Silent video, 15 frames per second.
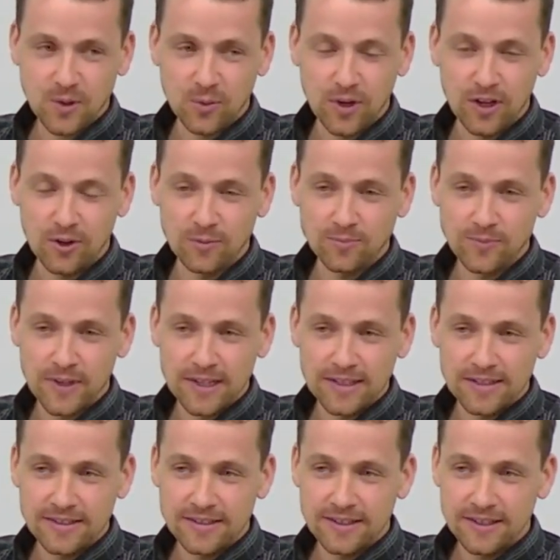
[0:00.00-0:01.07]
Well,
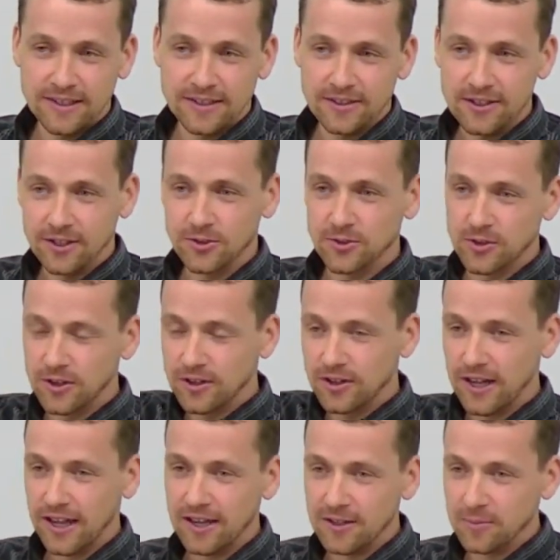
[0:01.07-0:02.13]
there's a
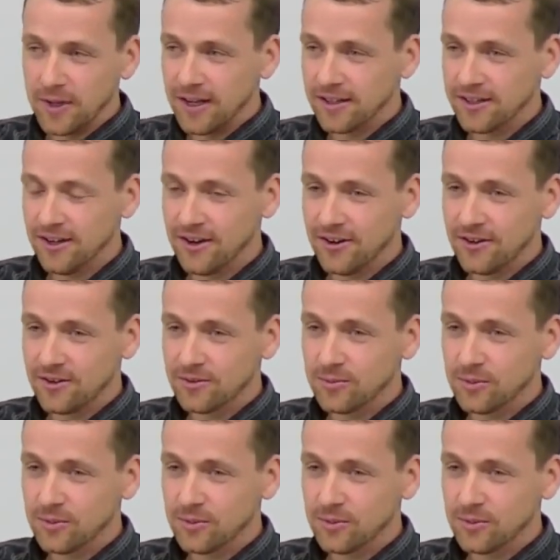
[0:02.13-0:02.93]
hand back there,